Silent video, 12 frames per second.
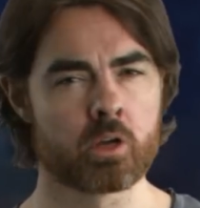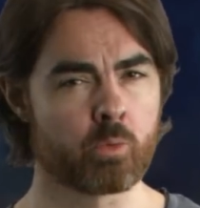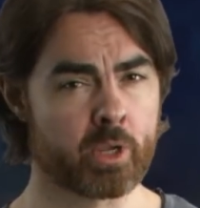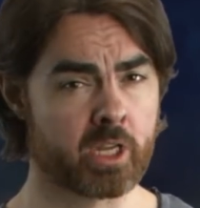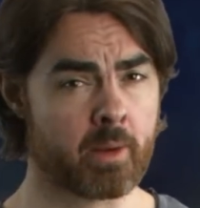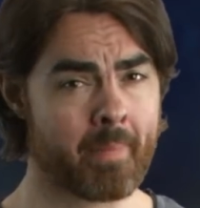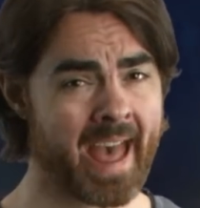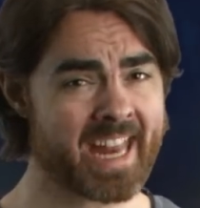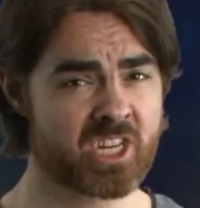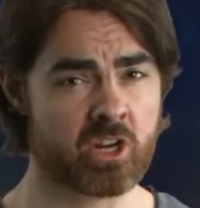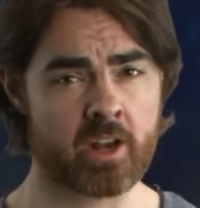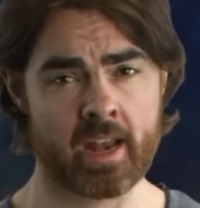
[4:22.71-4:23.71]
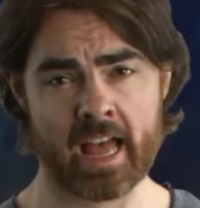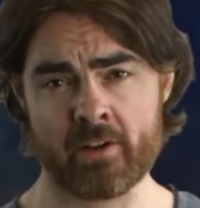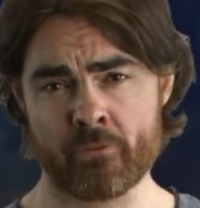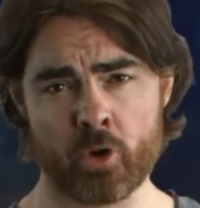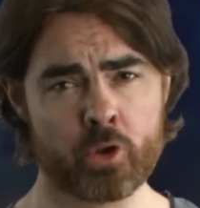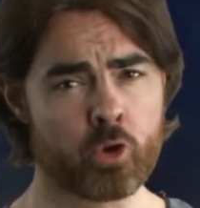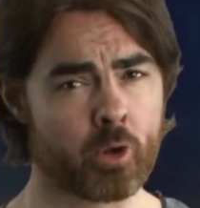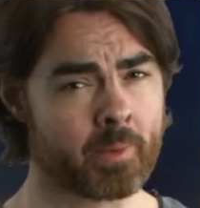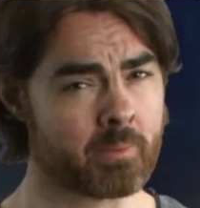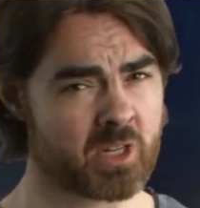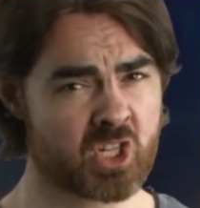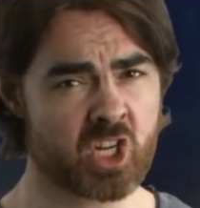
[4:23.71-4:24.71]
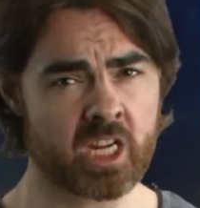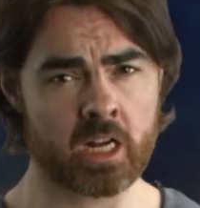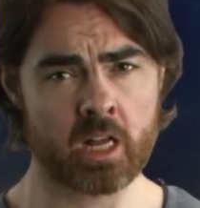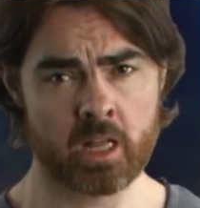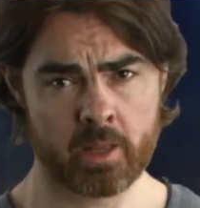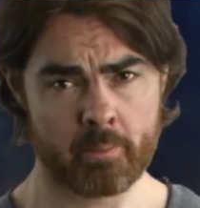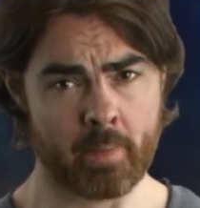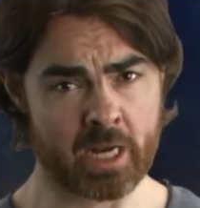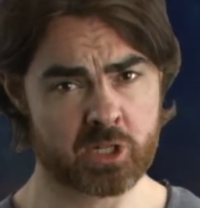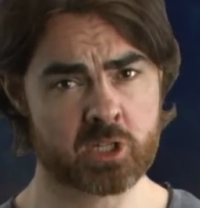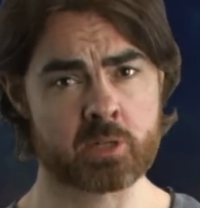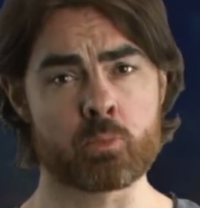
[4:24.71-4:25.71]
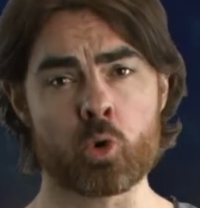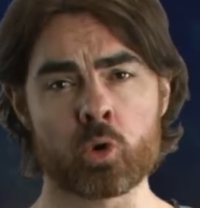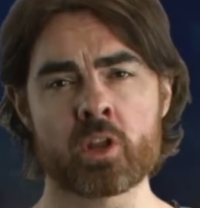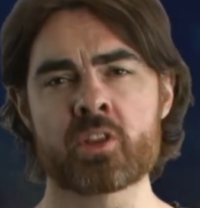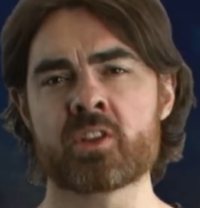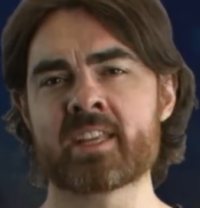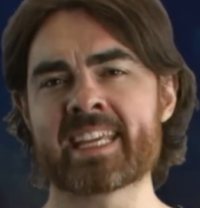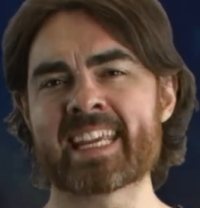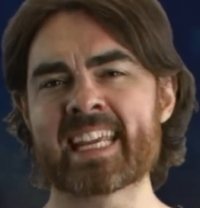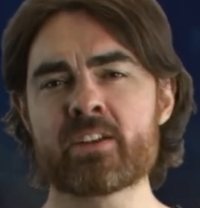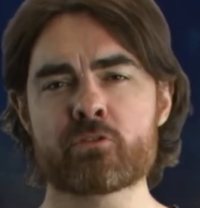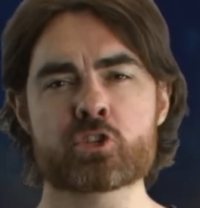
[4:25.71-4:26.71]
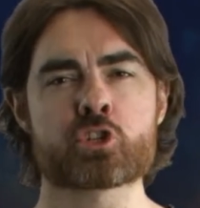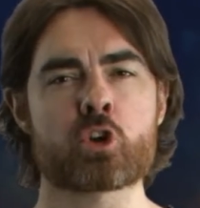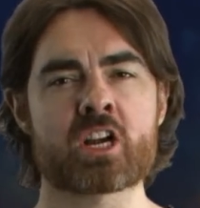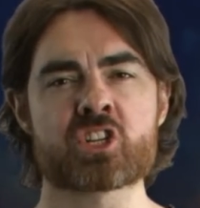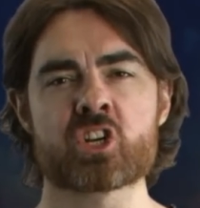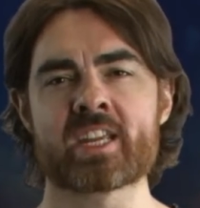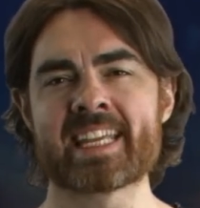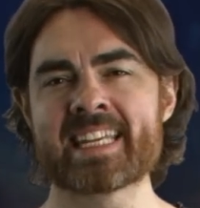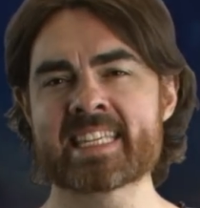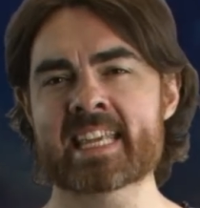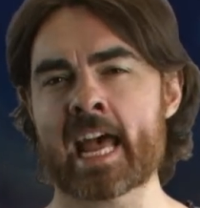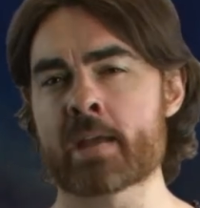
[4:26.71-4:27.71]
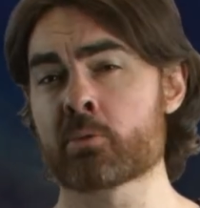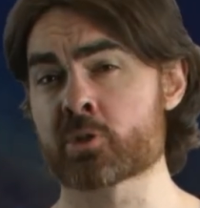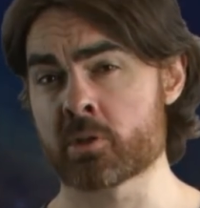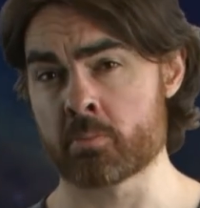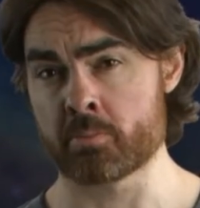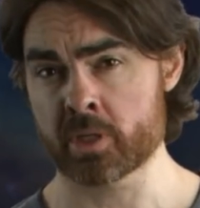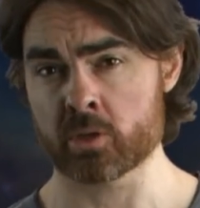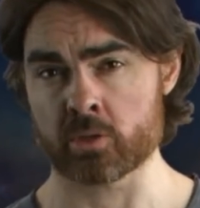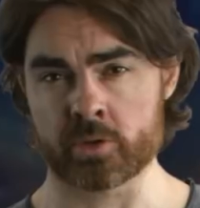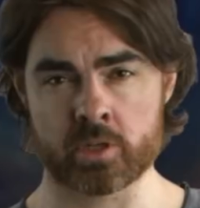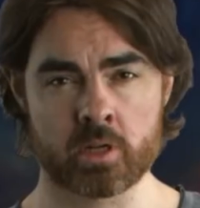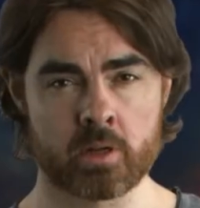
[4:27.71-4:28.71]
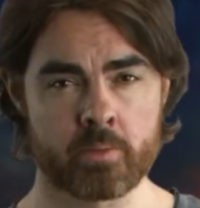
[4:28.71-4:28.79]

We can imagine a von Neumann machine much smaller than the infrastructure it is able to build.